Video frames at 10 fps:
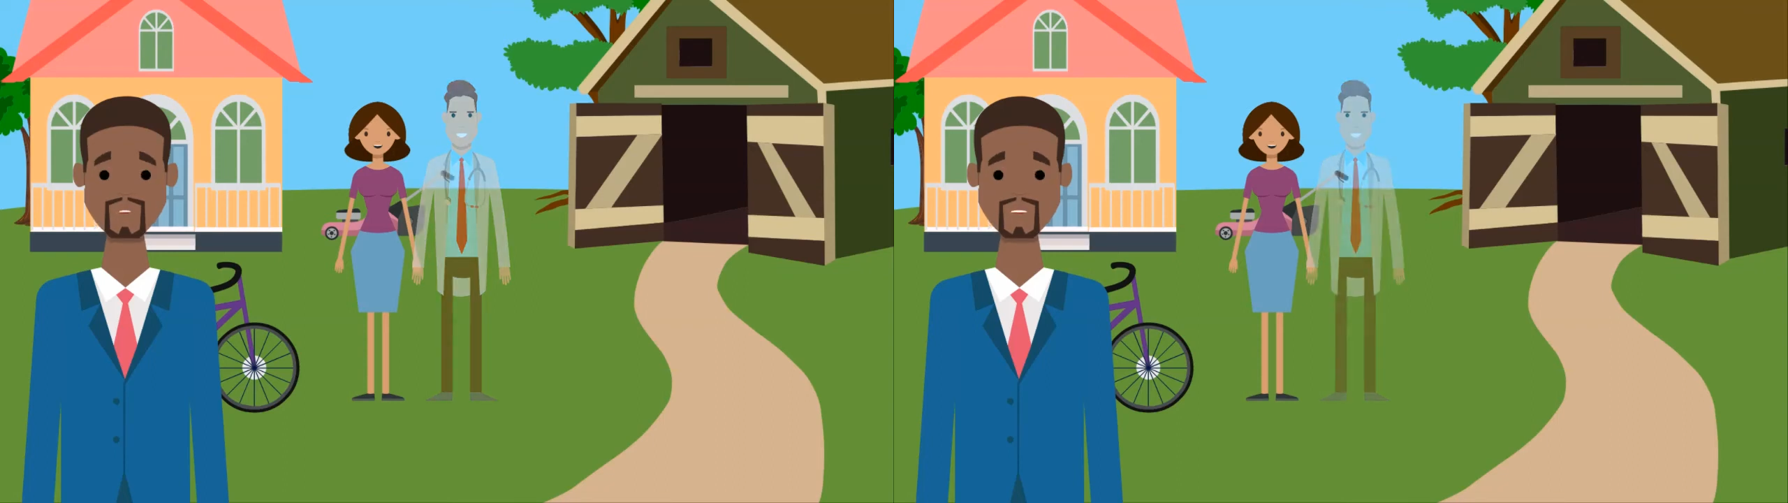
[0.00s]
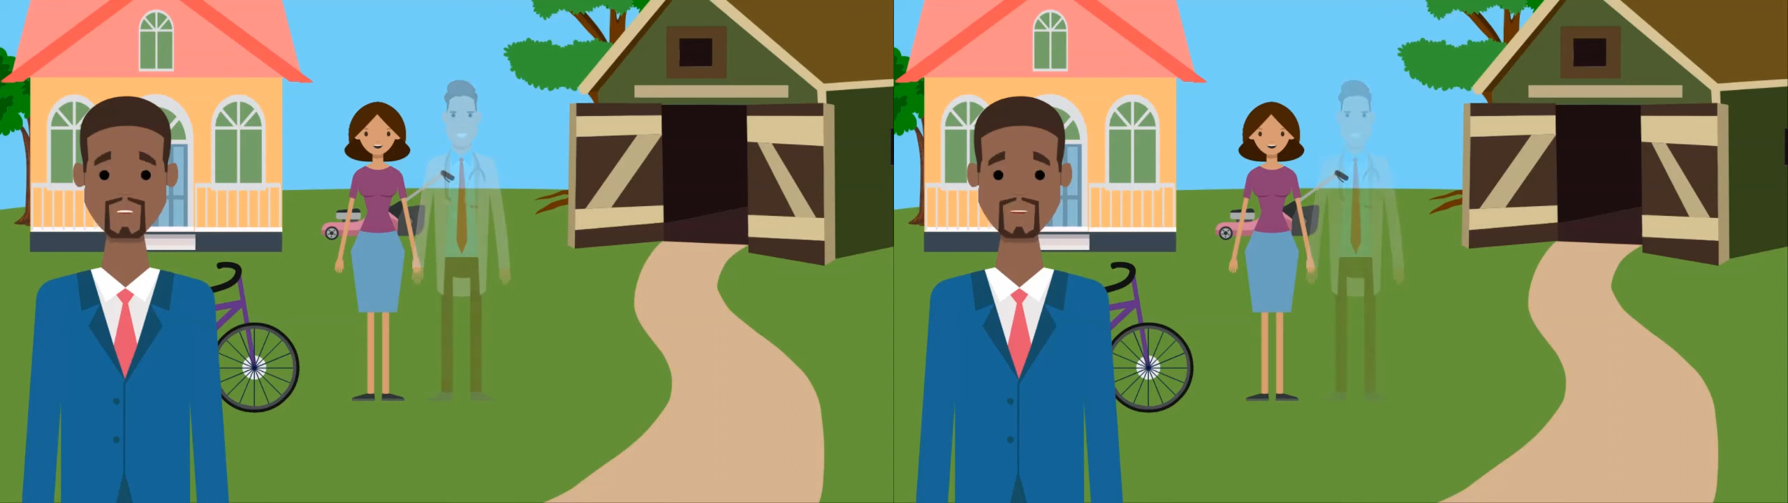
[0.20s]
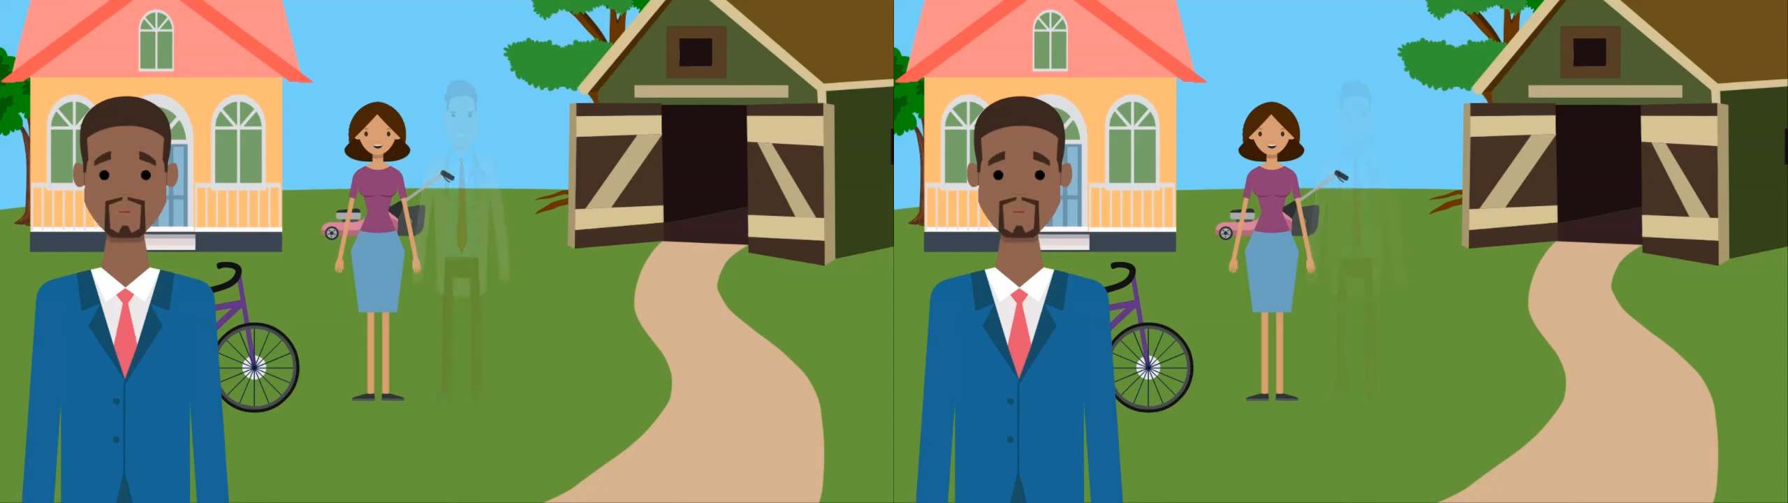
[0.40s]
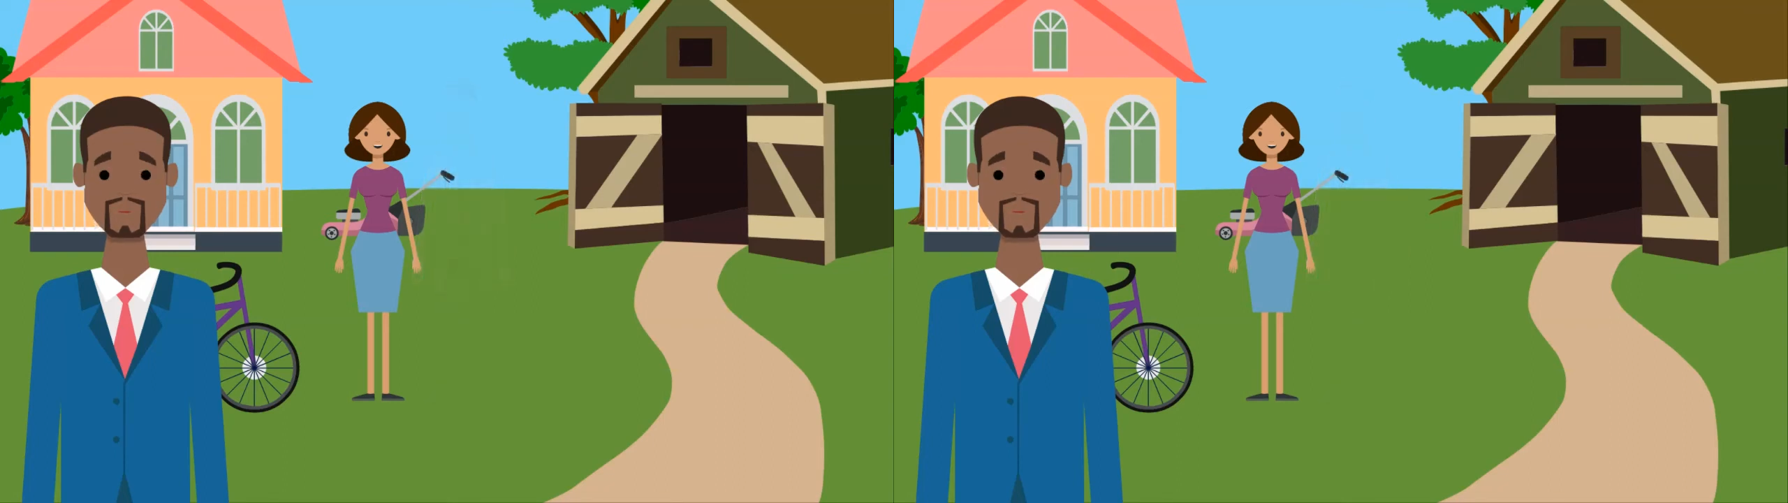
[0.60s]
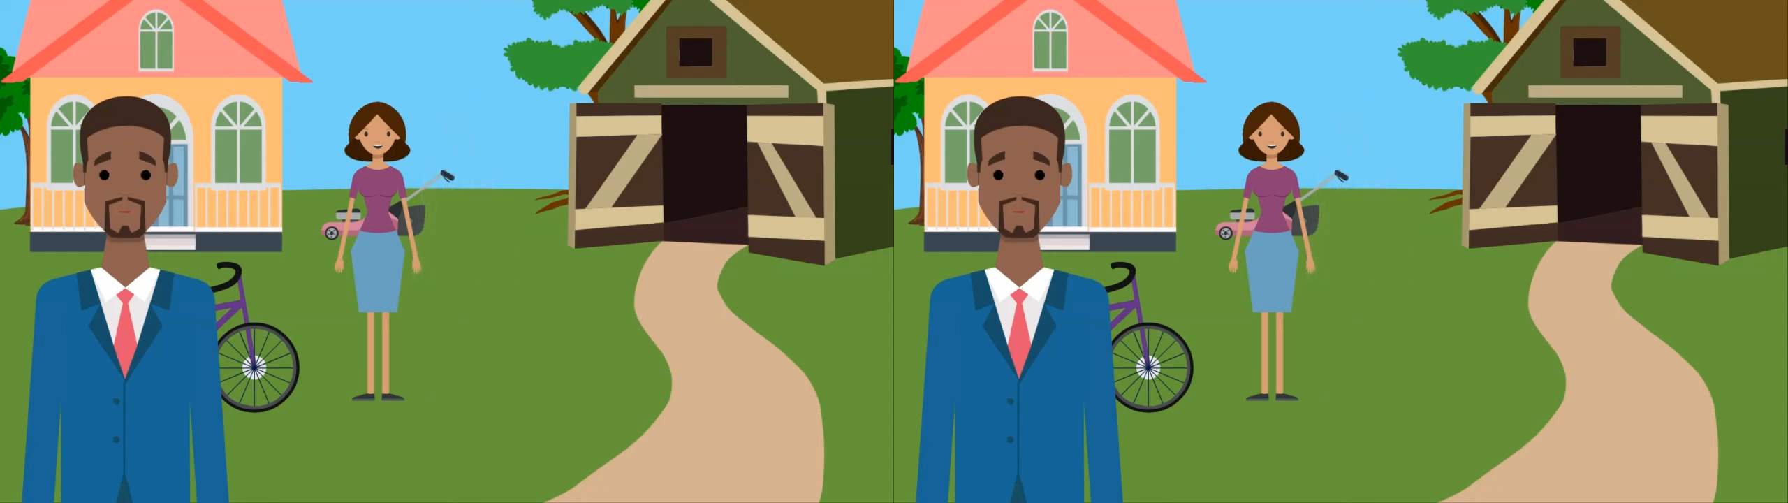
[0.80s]
dies?
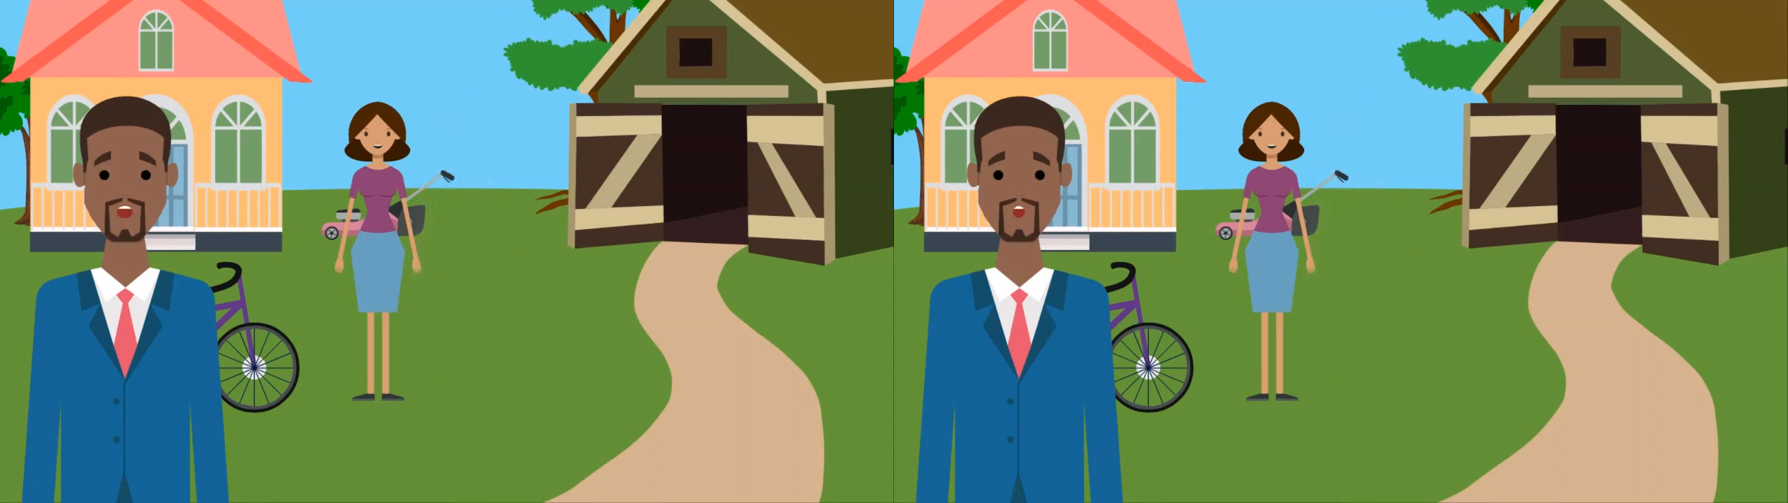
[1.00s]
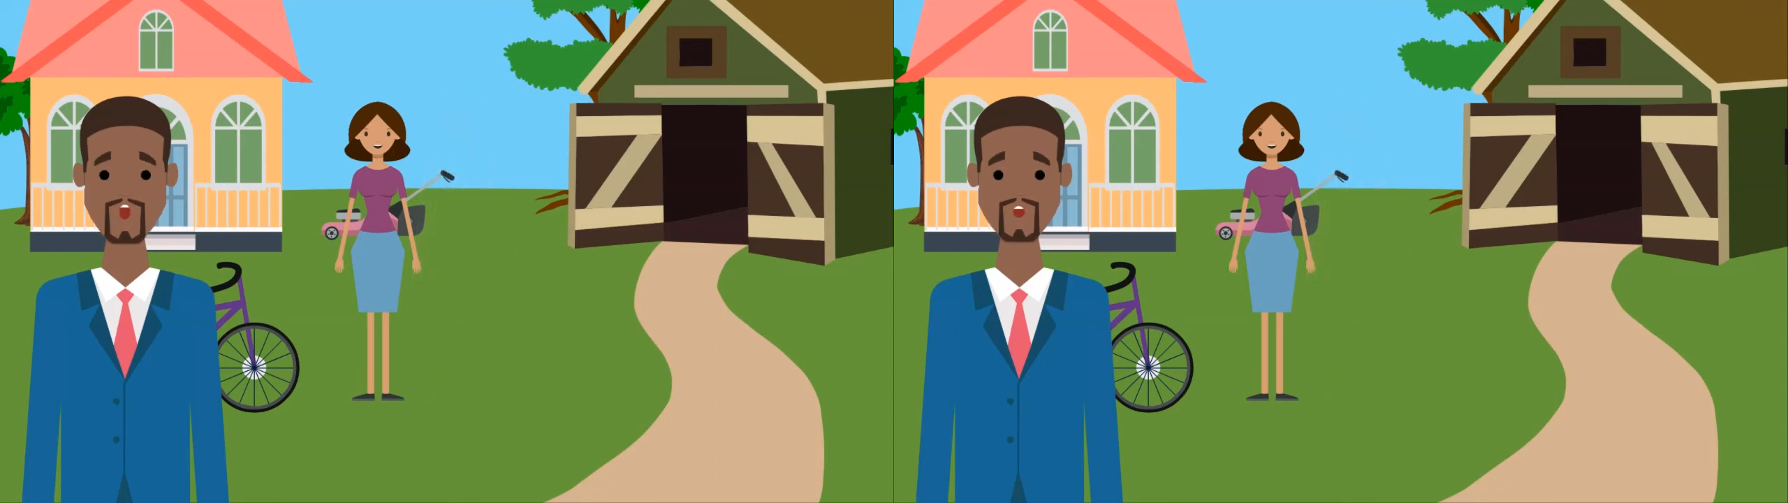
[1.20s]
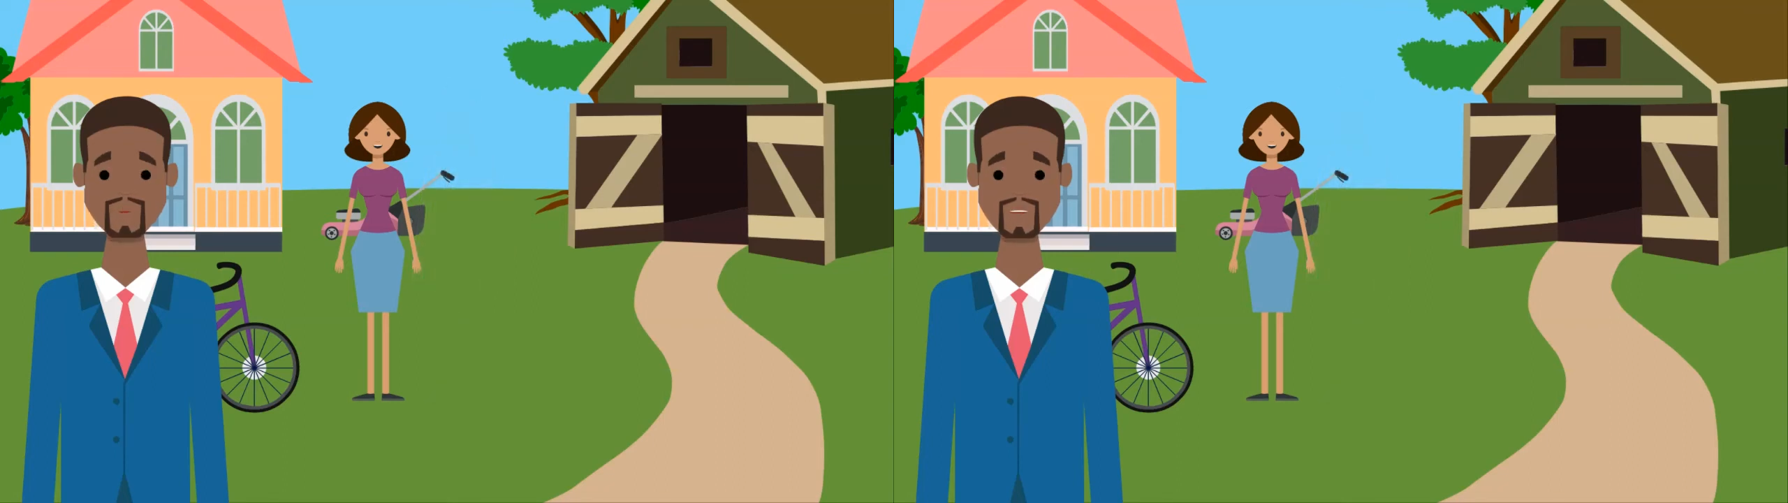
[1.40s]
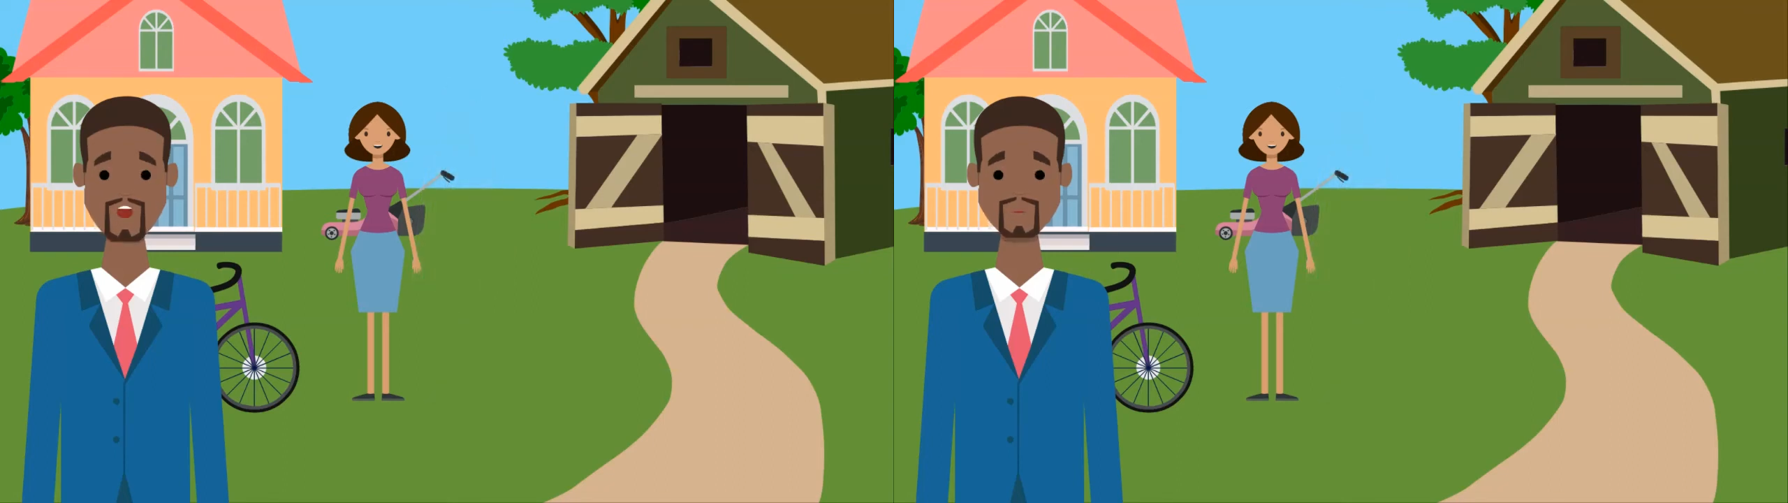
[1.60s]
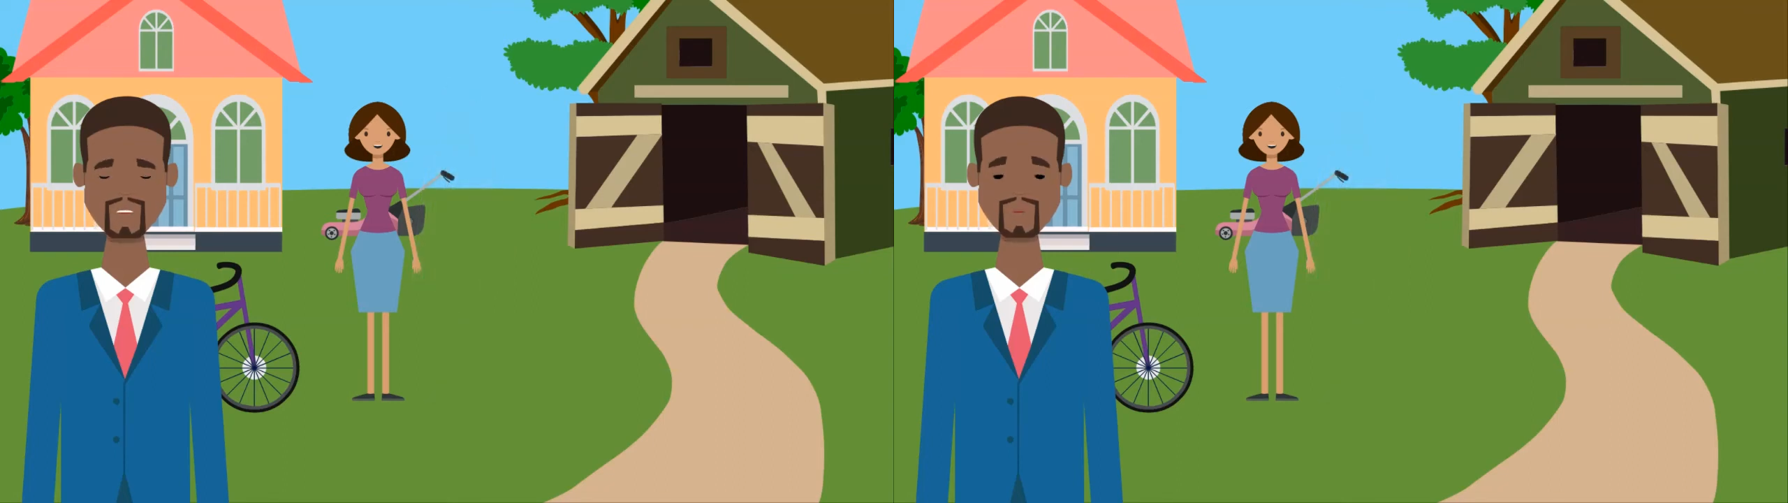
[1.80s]
We own it
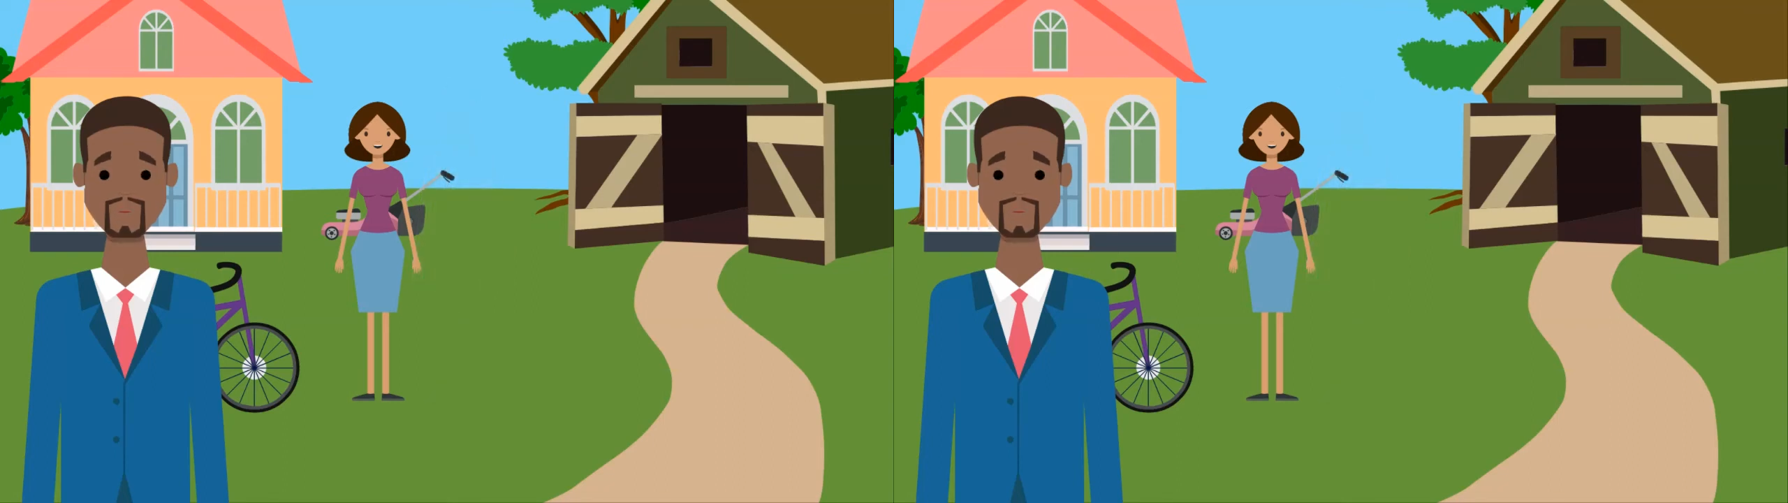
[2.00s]
jointly.